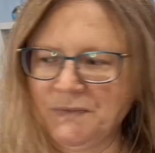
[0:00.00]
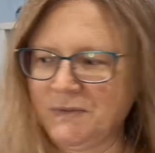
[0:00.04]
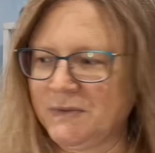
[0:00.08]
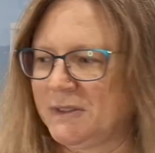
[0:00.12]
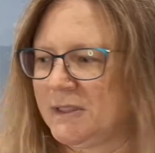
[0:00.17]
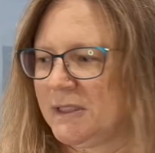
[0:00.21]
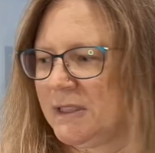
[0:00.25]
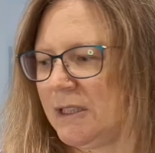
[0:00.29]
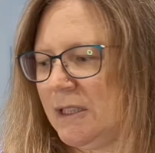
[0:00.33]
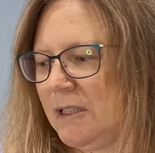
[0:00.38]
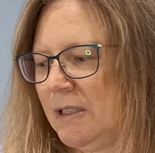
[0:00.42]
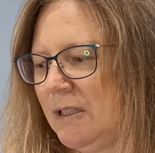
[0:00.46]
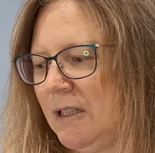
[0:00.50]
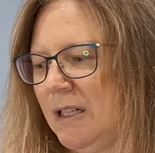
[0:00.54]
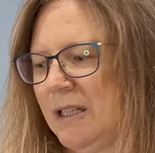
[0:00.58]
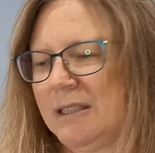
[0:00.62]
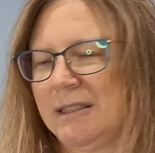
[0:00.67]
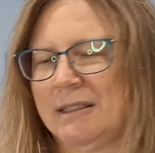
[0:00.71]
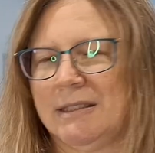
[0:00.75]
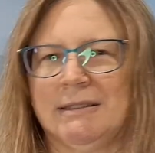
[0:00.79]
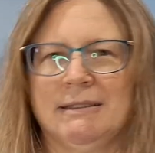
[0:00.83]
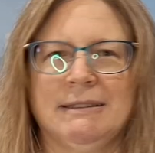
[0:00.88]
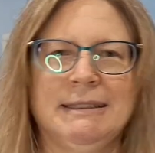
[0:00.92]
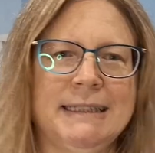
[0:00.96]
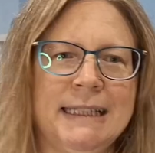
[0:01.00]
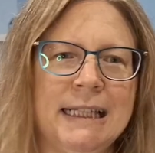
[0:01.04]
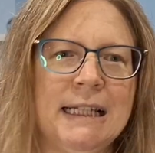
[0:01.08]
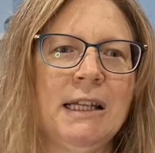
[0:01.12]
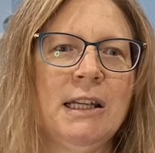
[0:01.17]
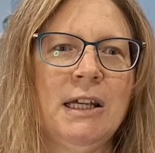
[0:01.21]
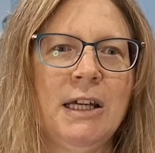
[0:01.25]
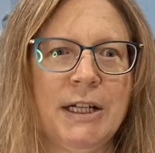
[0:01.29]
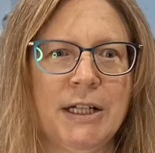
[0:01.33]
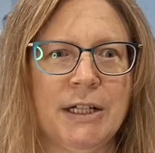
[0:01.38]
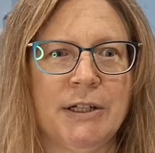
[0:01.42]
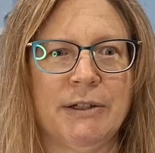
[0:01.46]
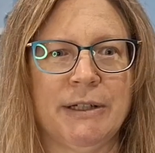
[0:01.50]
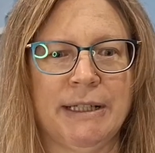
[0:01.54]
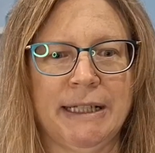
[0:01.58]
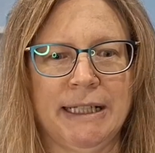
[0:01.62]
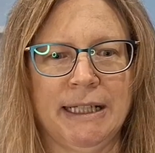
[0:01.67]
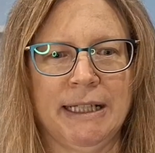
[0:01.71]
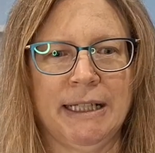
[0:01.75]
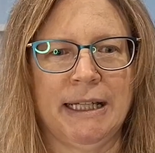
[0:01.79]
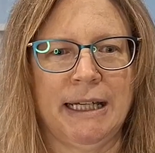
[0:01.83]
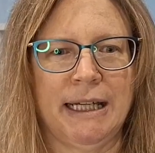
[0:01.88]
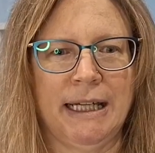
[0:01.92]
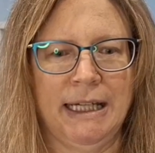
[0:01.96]
So I did a load of
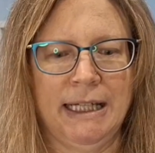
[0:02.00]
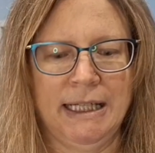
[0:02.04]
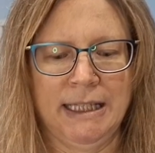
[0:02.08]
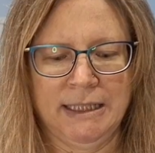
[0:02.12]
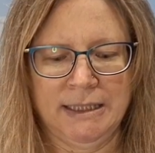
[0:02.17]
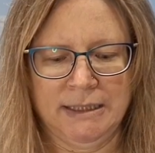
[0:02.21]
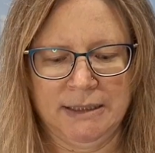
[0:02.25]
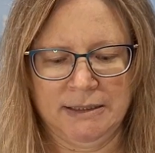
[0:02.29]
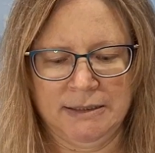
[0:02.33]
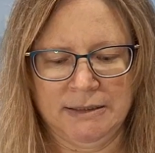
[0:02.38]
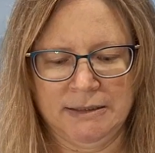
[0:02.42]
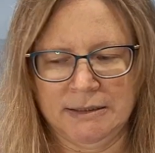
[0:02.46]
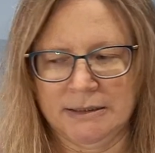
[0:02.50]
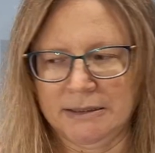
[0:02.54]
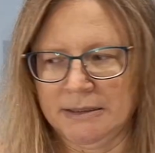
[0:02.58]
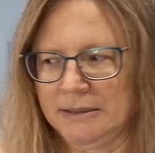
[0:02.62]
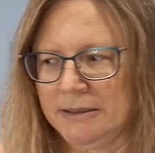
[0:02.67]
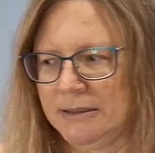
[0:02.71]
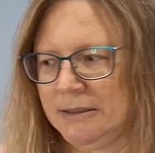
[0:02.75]
gridding and